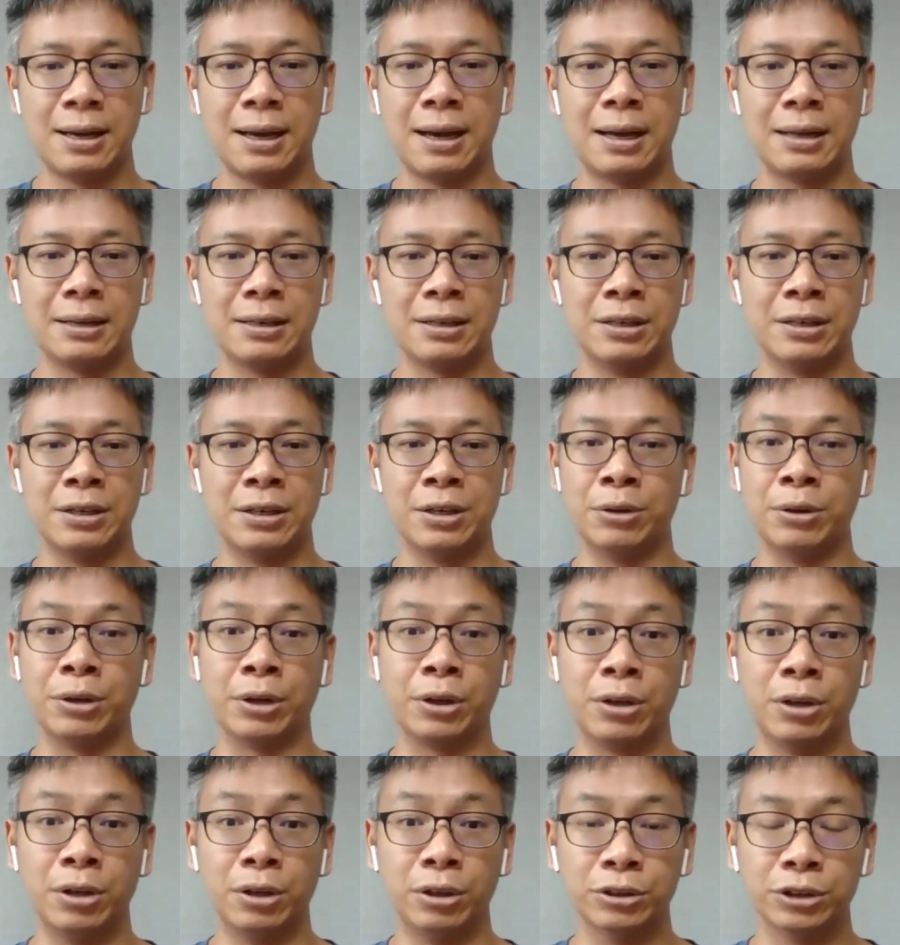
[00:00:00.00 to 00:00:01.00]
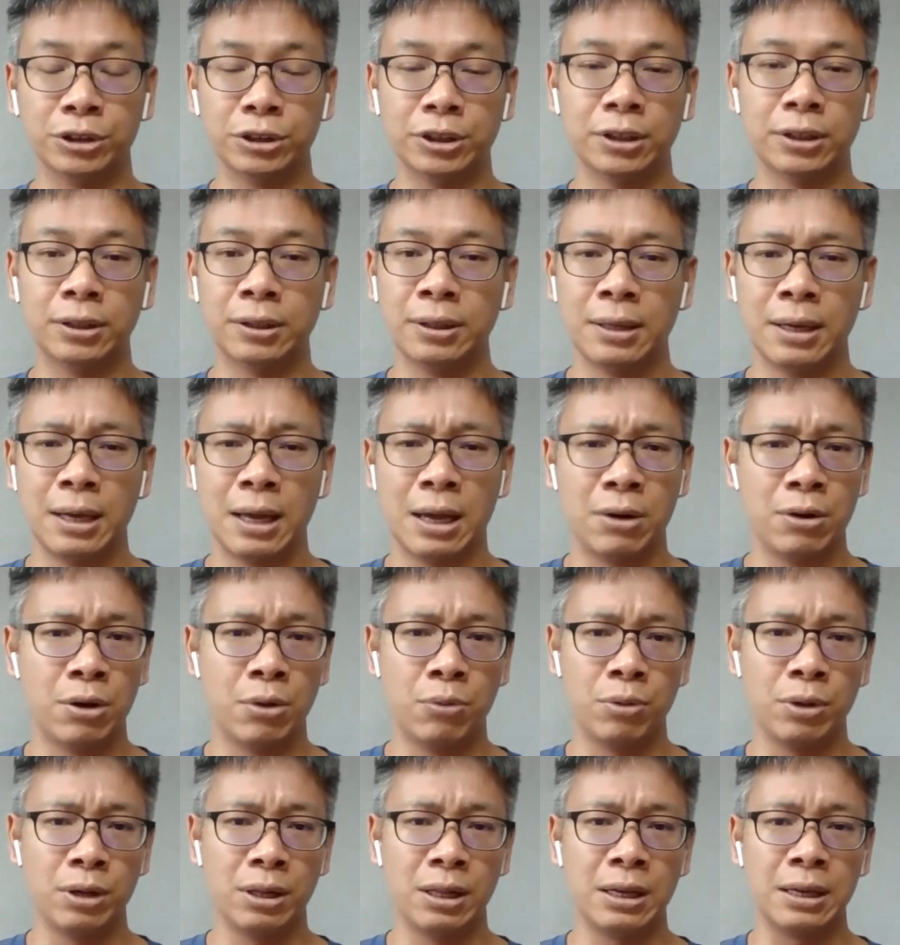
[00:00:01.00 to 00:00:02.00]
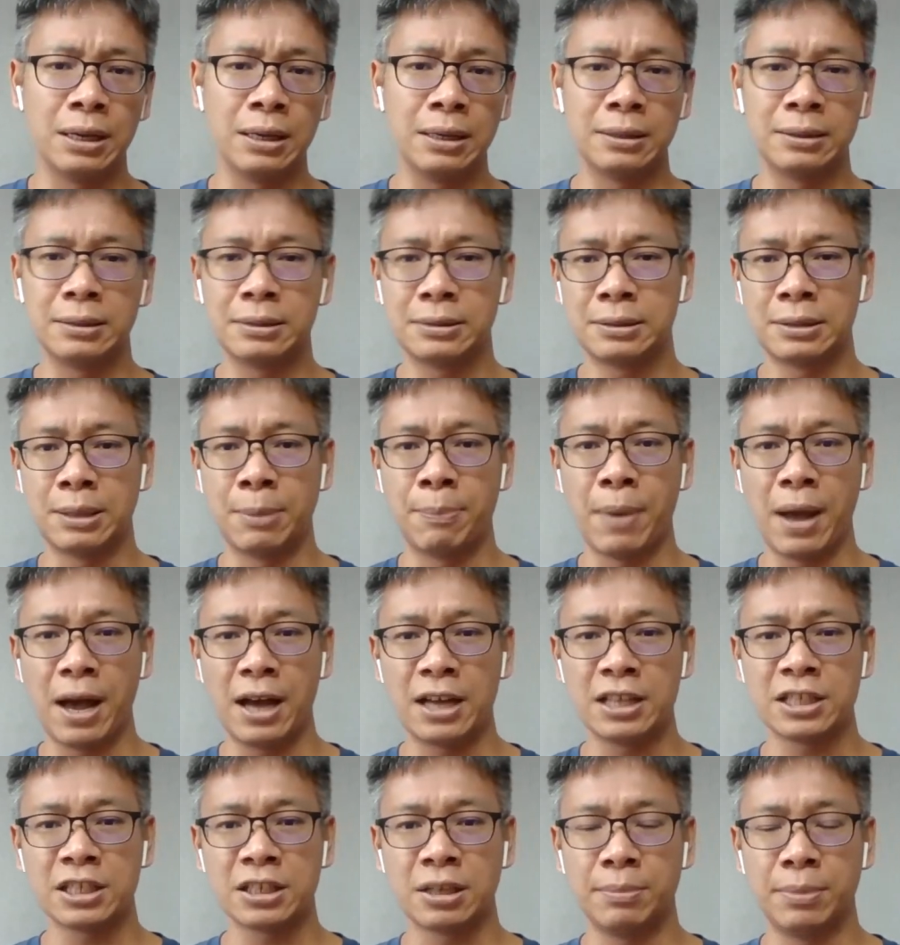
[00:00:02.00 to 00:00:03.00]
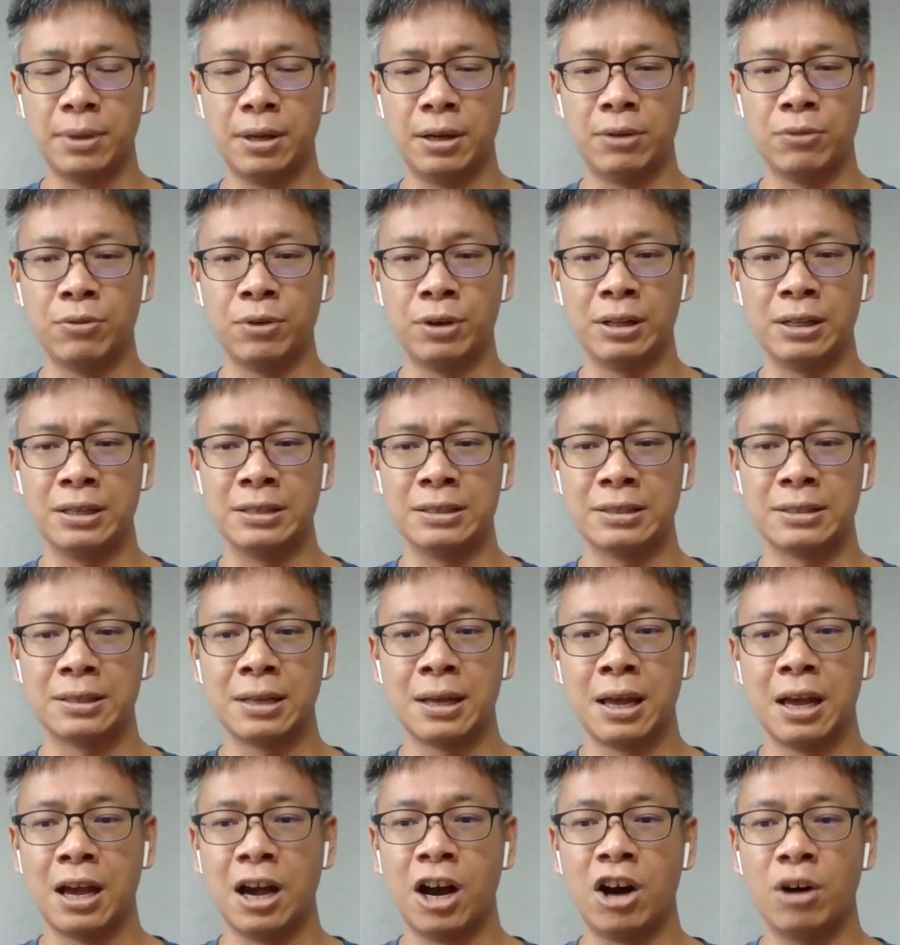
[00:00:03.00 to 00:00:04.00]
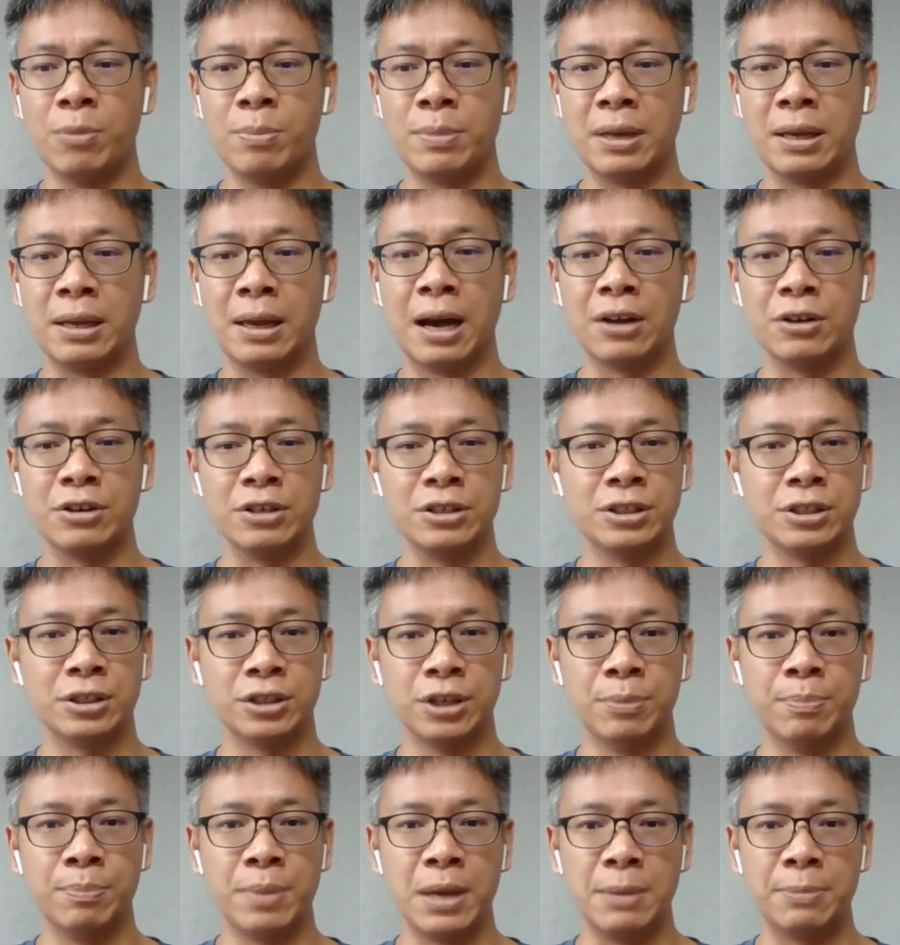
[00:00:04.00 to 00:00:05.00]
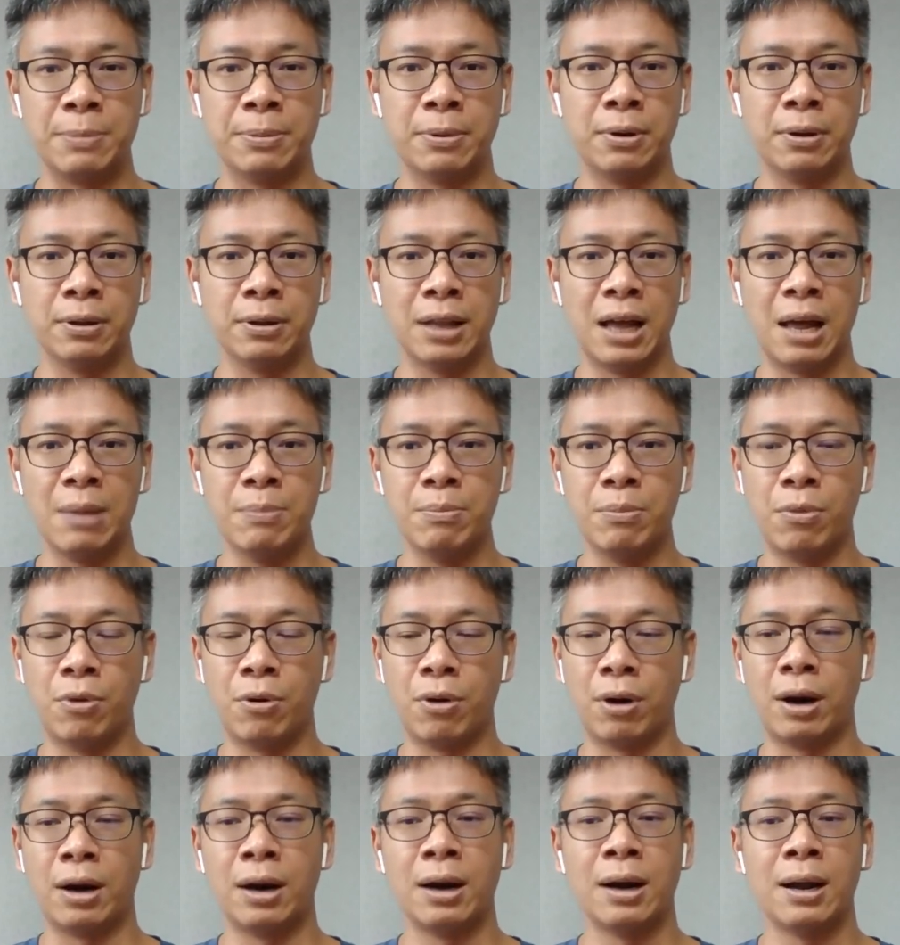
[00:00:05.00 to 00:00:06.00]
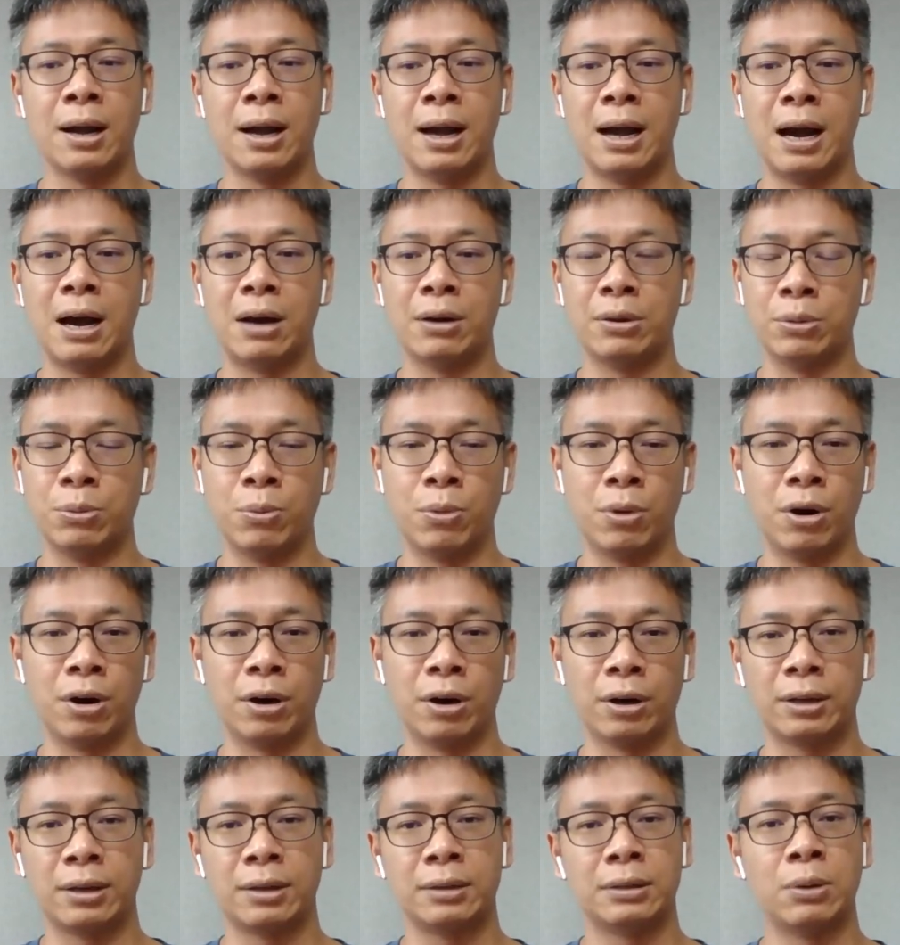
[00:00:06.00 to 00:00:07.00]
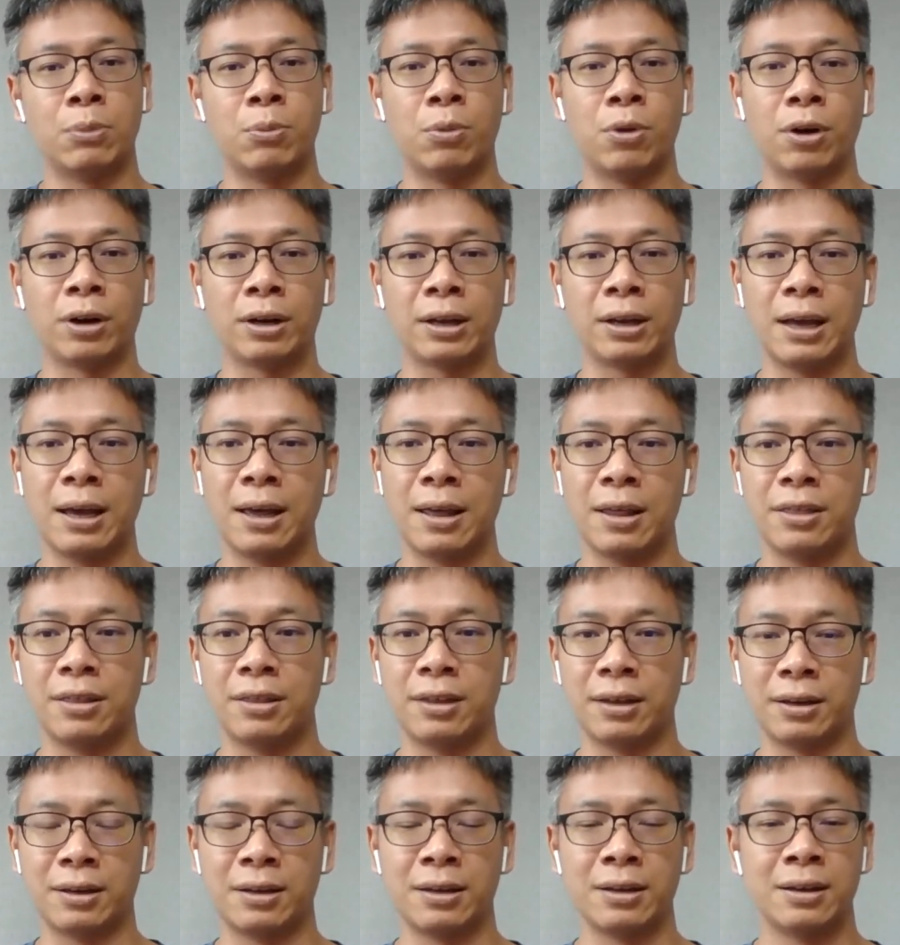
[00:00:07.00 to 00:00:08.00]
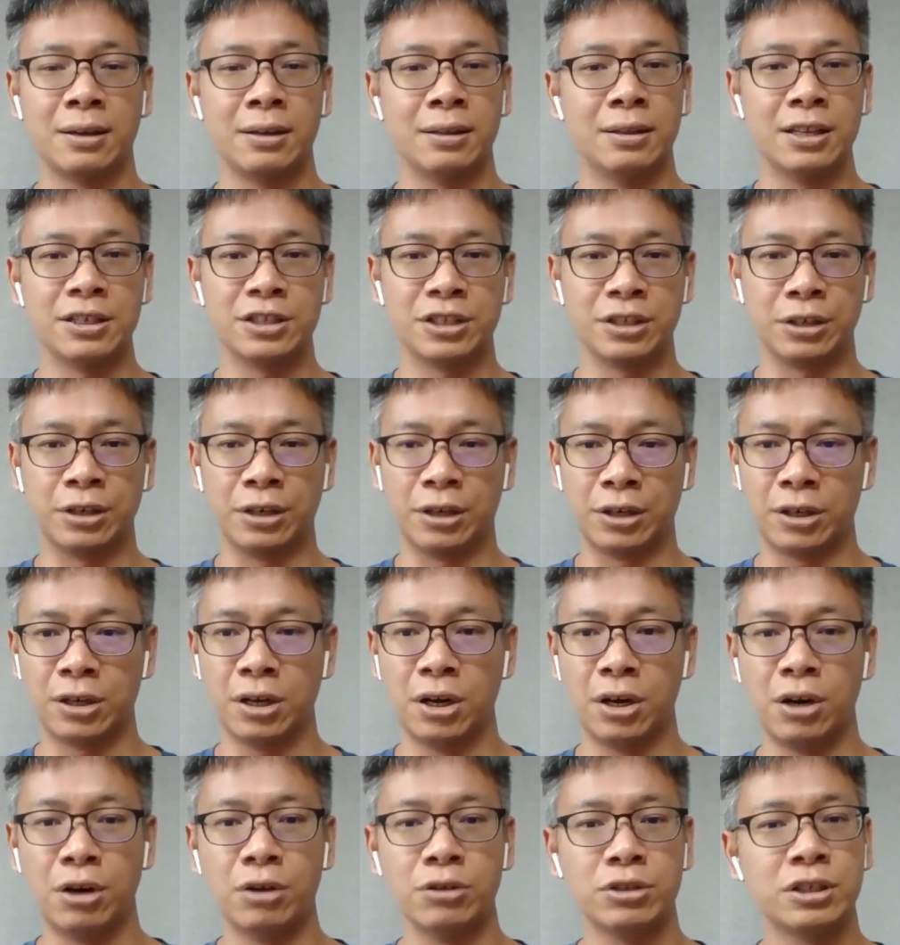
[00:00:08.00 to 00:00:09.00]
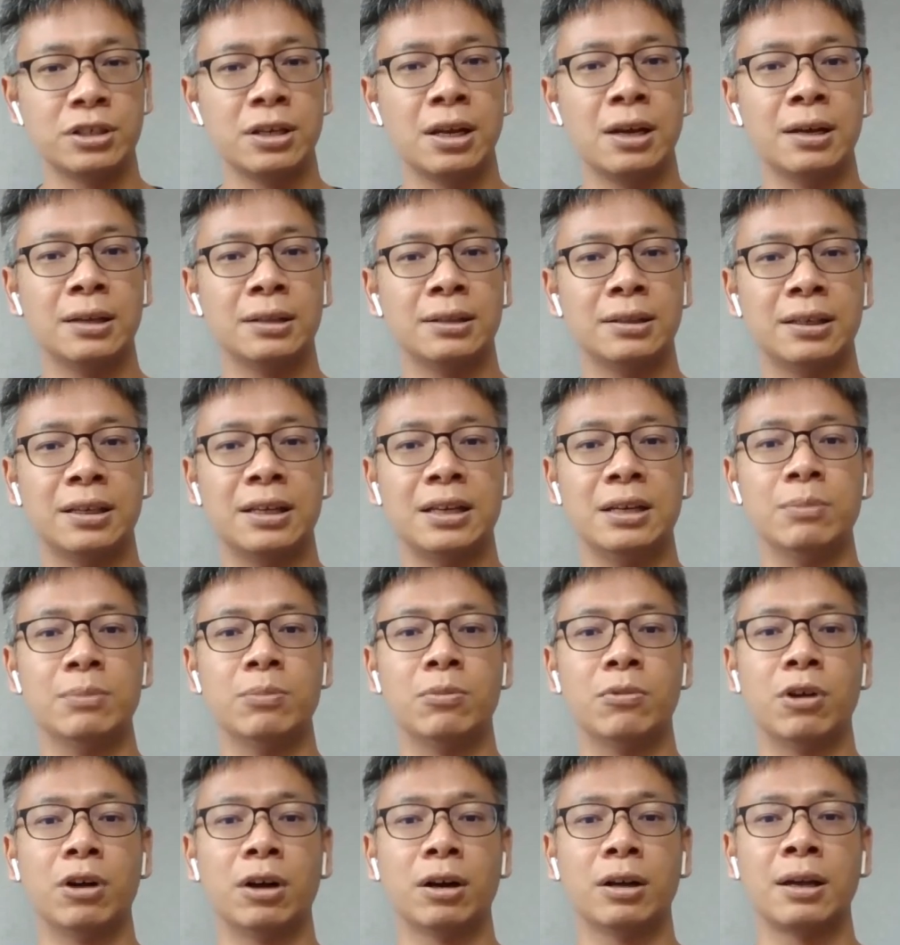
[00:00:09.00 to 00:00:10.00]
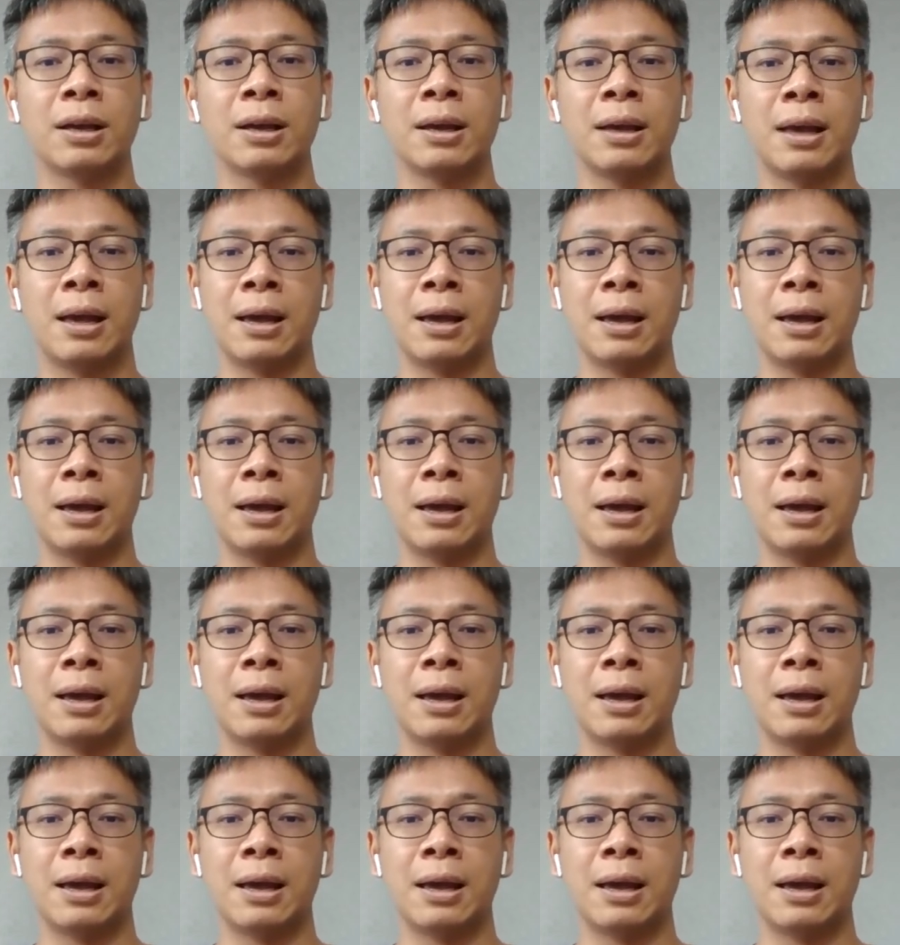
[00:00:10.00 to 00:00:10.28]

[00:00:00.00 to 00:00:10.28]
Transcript: I didn't know the culture, and the basketball really helped me understood people a lot more, how to work, the work ethic, listening to the coach, teamwork,